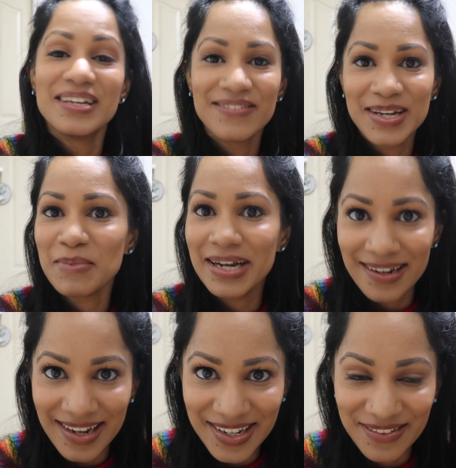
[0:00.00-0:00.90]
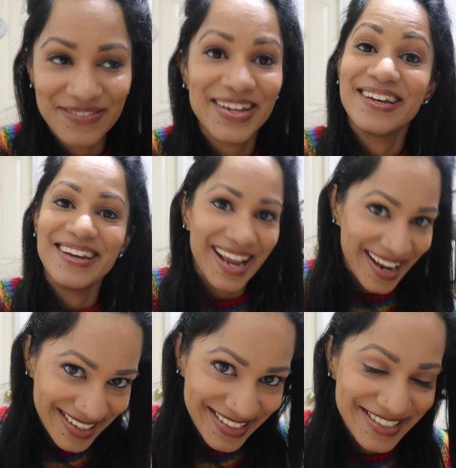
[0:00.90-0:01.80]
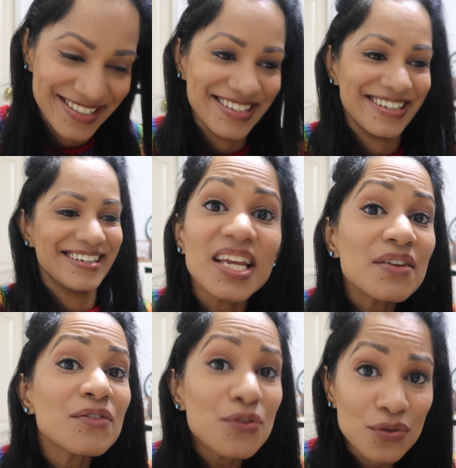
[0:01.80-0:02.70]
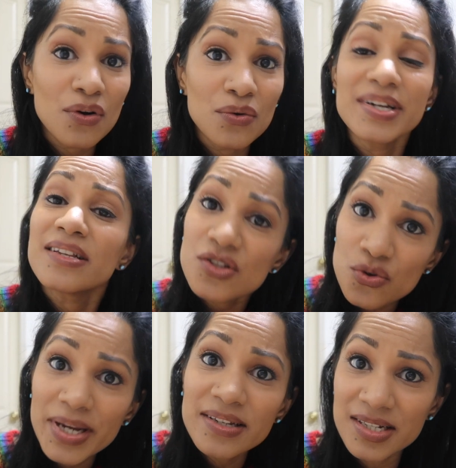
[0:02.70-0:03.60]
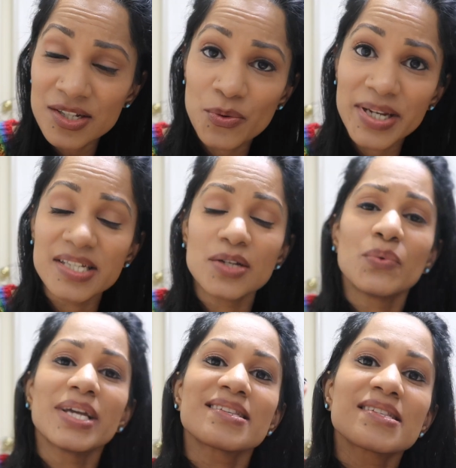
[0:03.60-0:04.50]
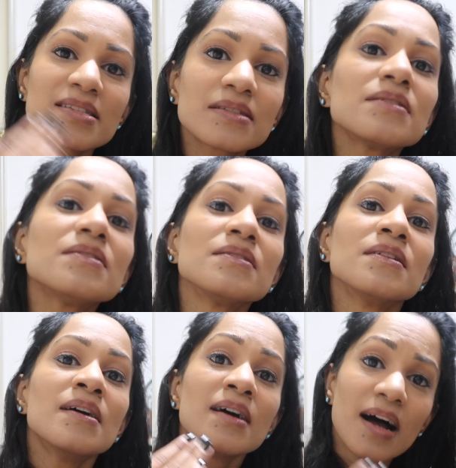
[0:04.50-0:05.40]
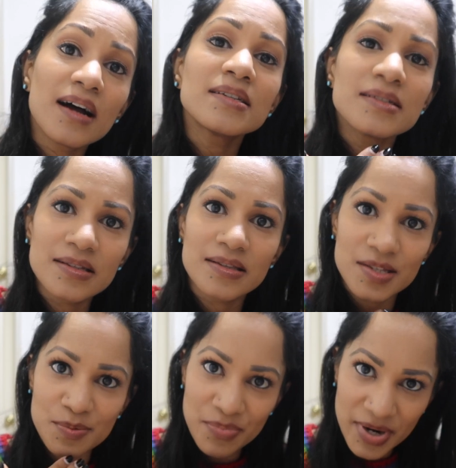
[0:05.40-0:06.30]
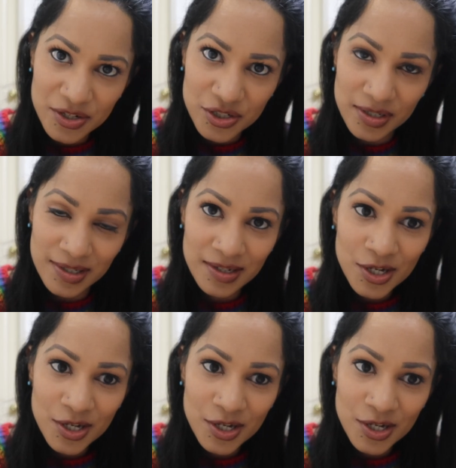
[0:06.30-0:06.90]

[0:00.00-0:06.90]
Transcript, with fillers: living my life in Asia. Even though it's twenty twenty, we are still under this pressure